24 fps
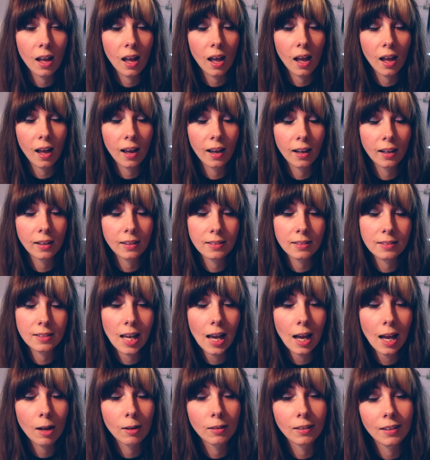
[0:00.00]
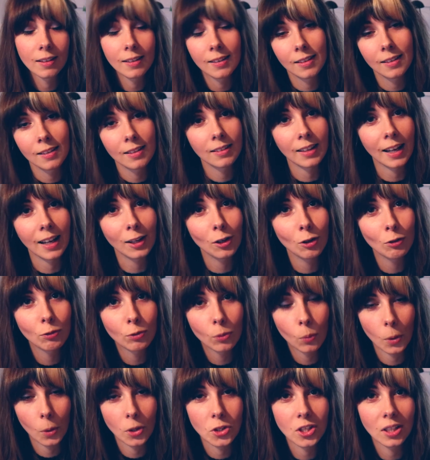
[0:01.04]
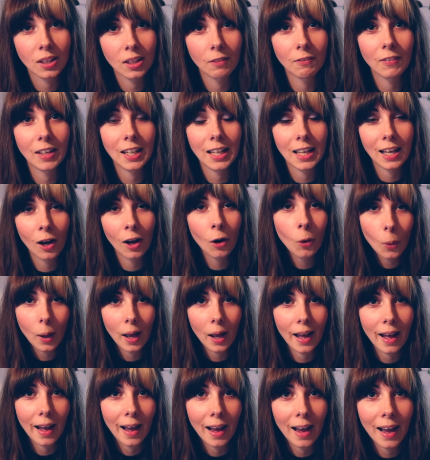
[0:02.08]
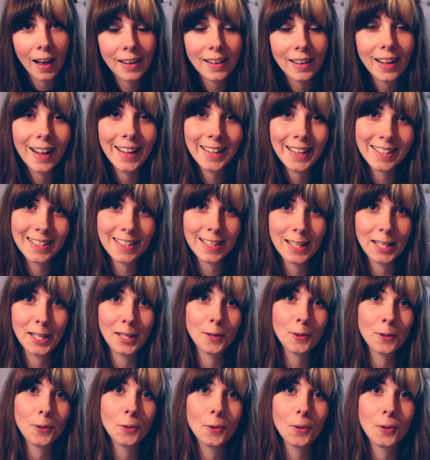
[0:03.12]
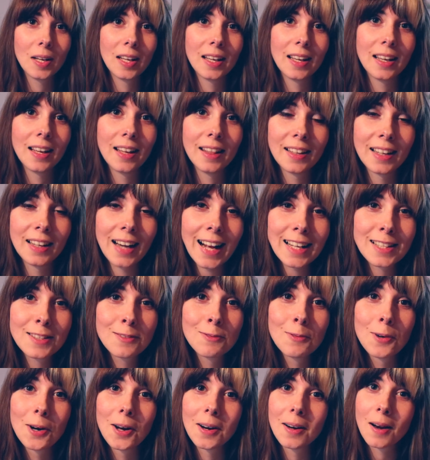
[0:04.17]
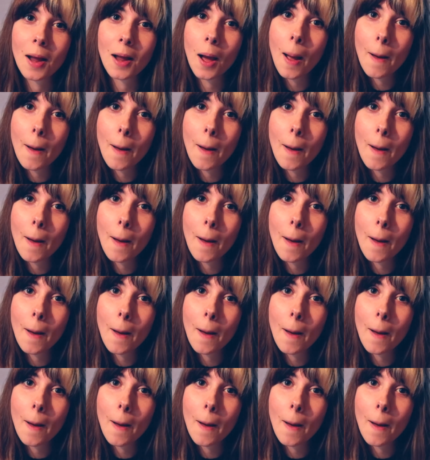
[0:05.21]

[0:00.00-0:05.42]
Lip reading: And yeah, thank you for watching the video, and I'll see you in the next one.